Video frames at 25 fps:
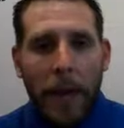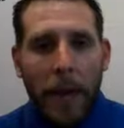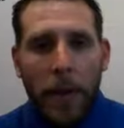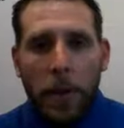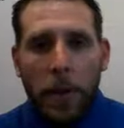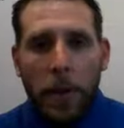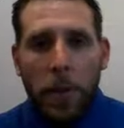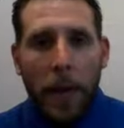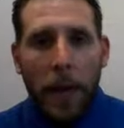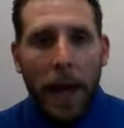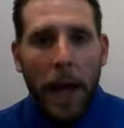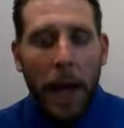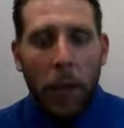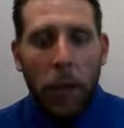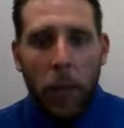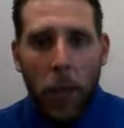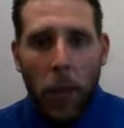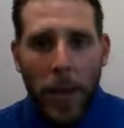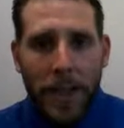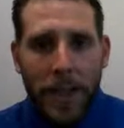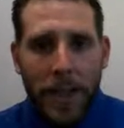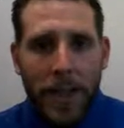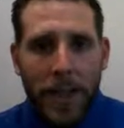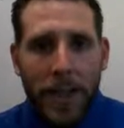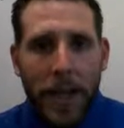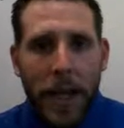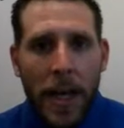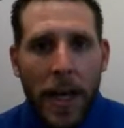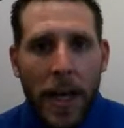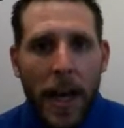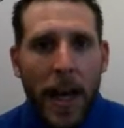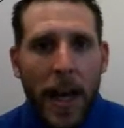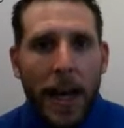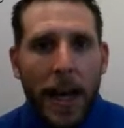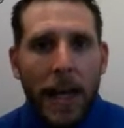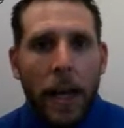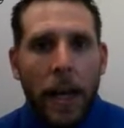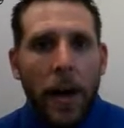You pay it once,
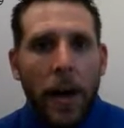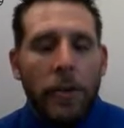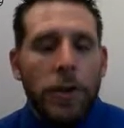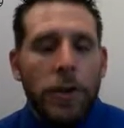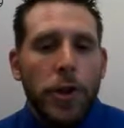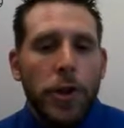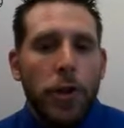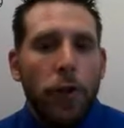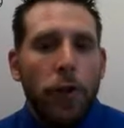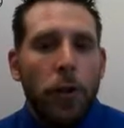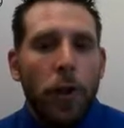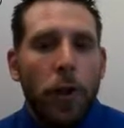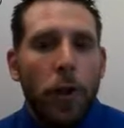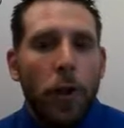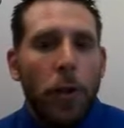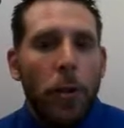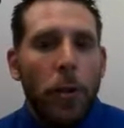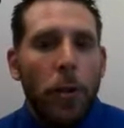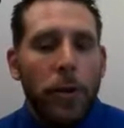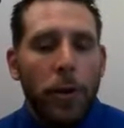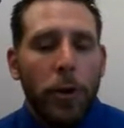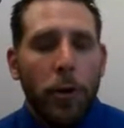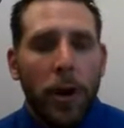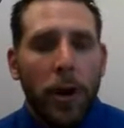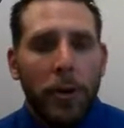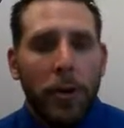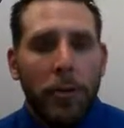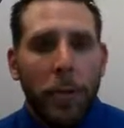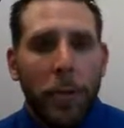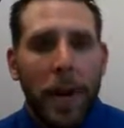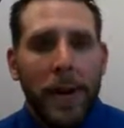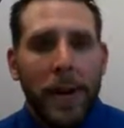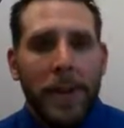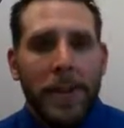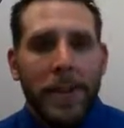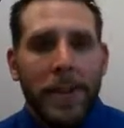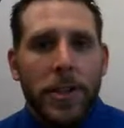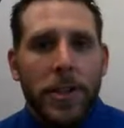and it covers you for a whole 12
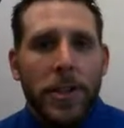months.